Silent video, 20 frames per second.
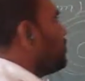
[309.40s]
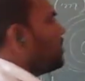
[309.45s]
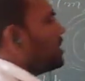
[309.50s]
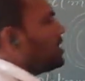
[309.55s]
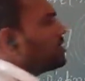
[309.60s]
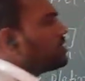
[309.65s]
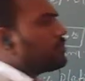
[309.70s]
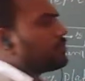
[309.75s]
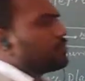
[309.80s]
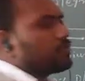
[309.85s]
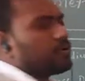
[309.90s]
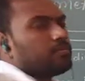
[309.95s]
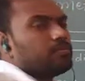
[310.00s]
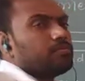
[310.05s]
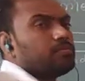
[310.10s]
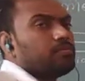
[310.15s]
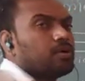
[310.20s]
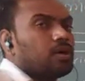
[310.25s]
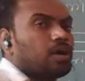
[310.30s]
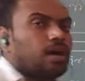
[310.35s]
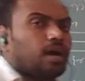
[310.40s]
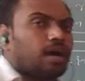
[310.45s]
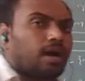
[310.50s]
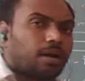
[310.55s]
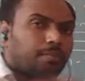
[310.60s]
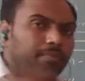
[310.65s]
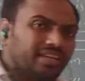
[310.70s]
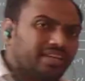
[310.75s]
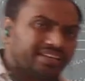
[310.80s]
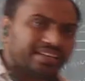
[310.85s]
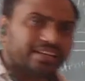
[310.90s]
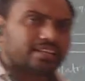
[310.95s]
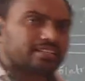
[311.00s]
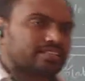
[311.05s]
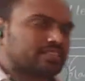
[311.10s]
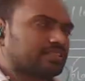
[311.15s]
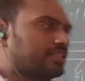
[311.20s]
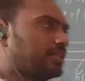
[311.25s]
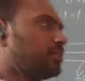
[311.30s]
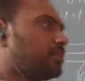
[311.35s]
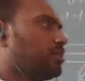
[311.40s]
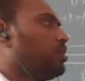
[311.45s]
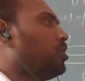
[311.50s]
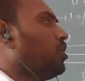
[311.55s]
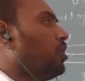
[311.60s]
measure from a meter scale.